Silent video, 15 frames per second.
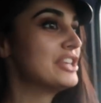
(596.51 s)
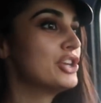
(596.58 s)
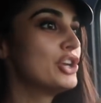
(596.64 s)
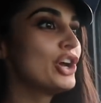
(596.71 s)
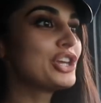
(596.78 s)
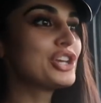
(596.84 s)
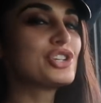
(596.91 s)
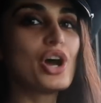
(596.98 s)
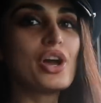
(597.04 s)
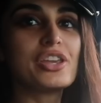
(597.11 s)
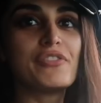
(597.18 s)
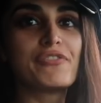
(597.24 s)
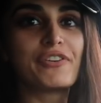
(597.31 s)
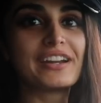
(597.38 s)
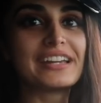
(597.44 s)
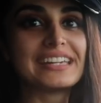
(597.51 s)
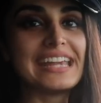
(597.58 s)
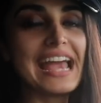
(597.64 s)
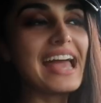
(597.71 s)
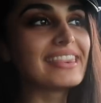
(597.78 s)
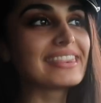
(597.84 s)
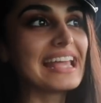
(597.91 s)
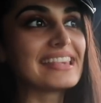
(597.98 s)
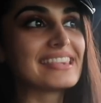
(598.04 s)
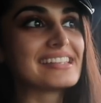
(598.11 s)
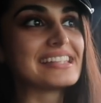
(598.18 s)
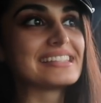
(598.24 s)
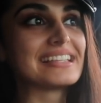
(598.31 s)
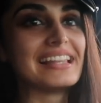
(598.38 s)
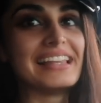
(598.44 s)
you know, you forget that
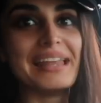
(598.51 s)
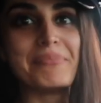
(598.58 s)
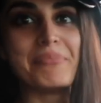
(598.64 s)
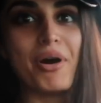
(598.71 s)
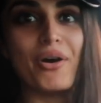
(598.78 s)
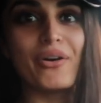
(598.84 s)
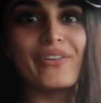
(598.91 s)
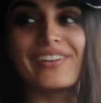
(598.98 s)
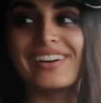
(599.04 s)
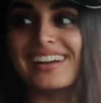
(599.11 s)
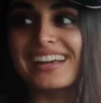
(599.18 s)
this is a limo.